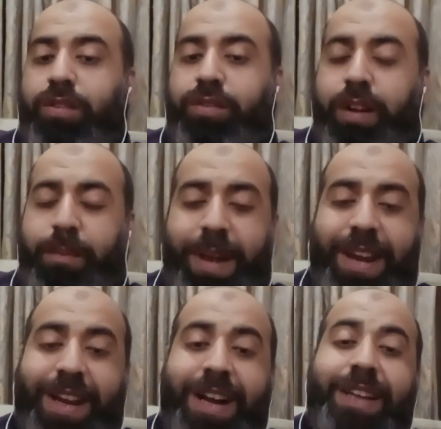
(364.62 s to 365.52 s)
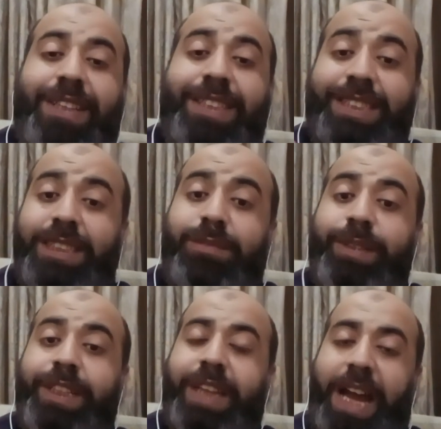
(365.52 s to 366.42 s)
of America didn't
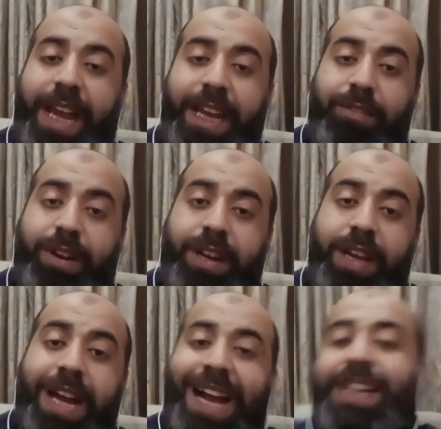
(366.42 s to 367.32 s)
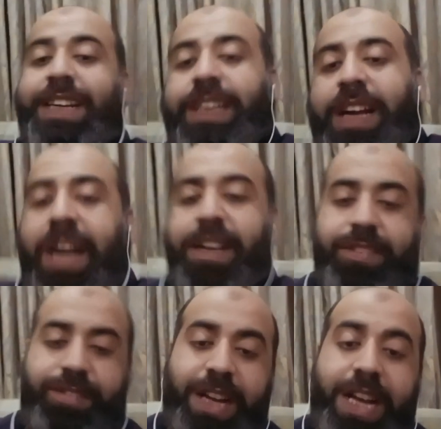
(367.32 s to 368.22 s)
meet anyone and didn't
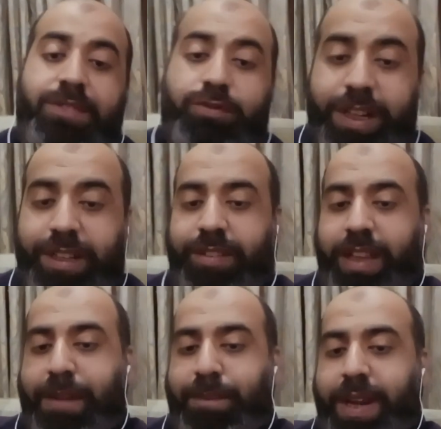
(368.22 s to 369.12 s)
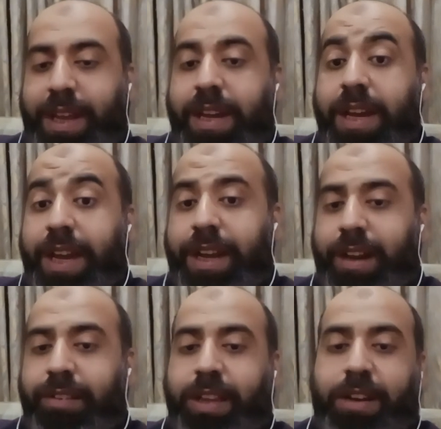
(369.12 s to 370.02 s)
understand what is happening in
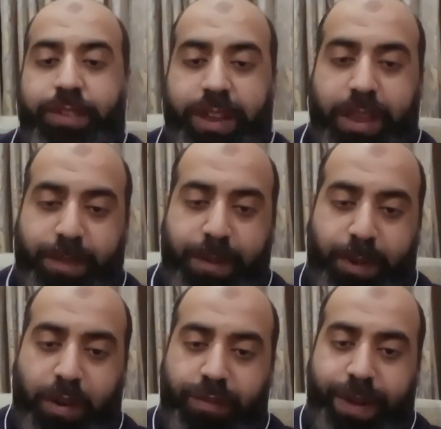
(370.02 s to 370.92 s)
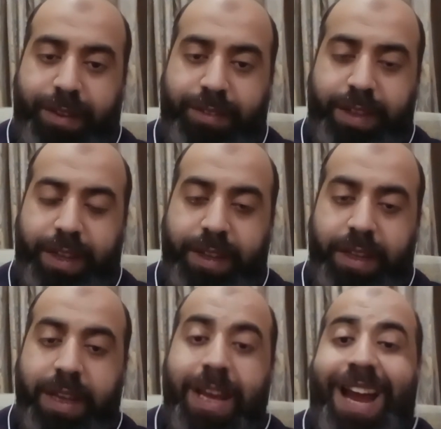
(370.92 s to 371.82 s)
Gaza with the people of Palestine.
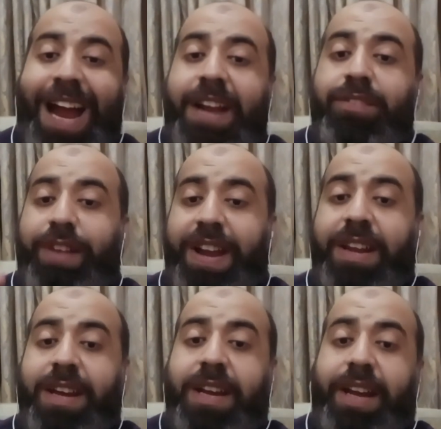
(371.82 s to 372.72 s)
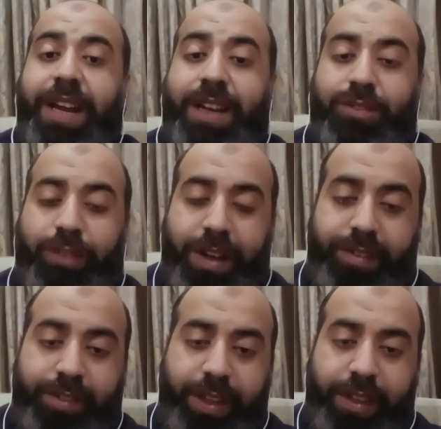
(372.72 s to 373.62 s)
And when it
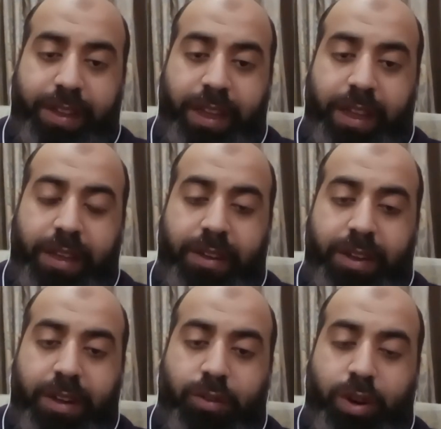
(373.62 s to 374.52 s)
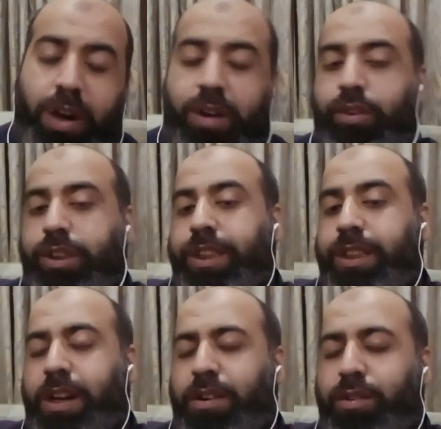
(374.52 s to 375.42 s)
was in the
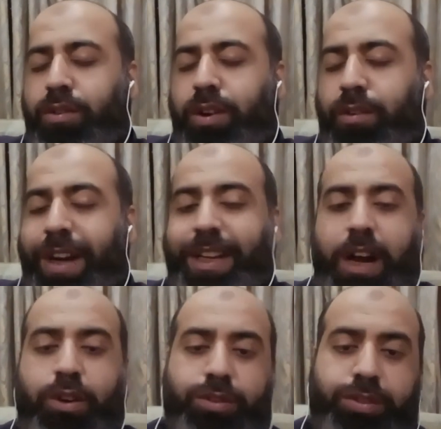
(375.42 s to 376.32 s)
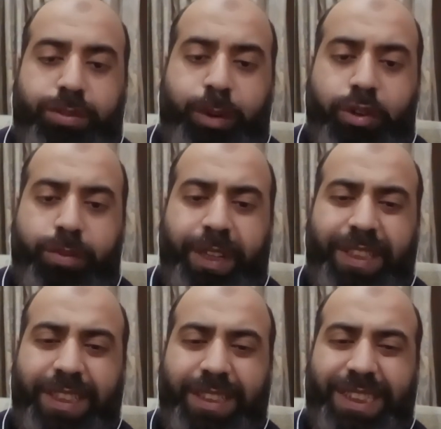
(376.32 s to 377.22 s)
Washington White House
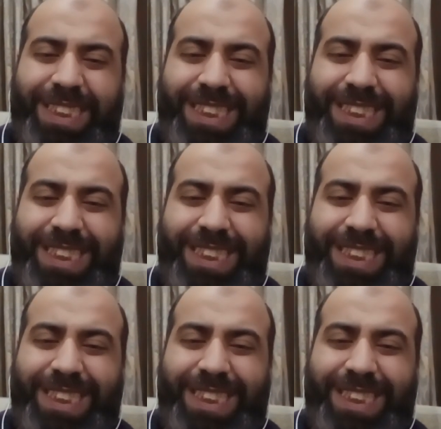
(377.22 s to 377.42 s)
spokesperson